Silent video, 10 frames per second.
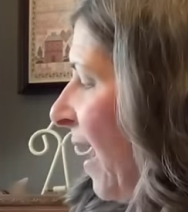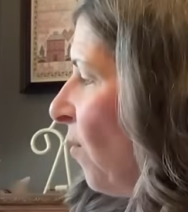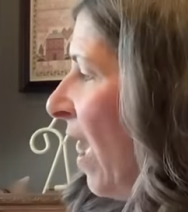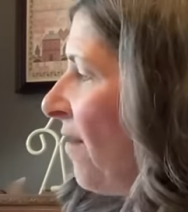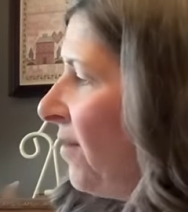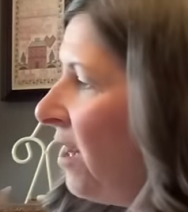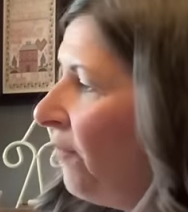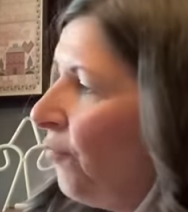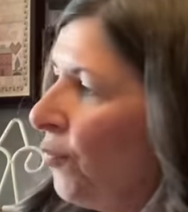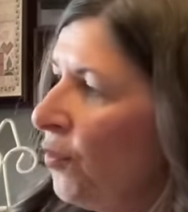I will have
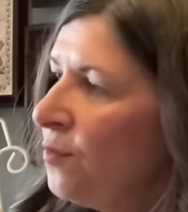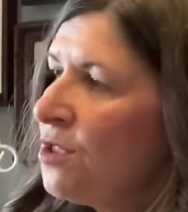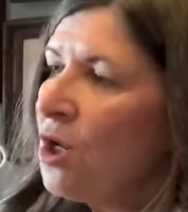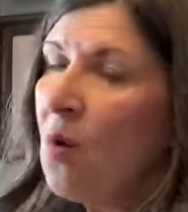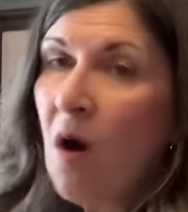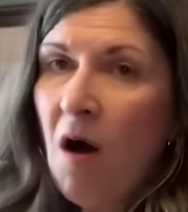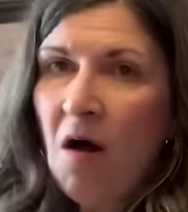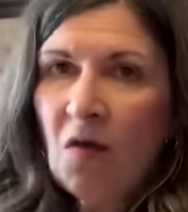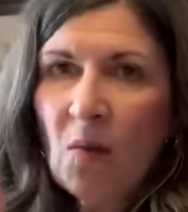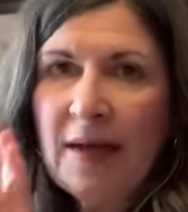enough room to go
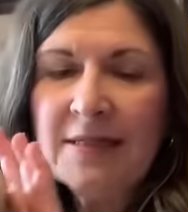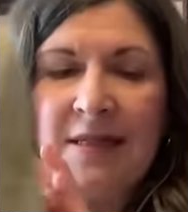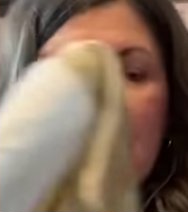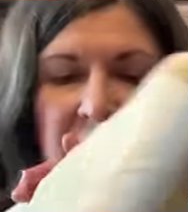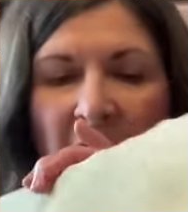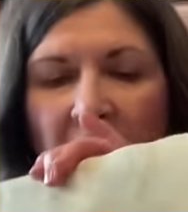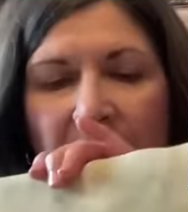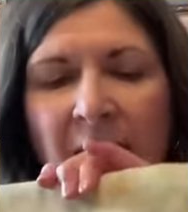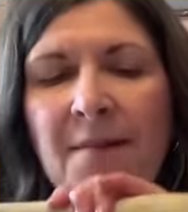all the way to the top.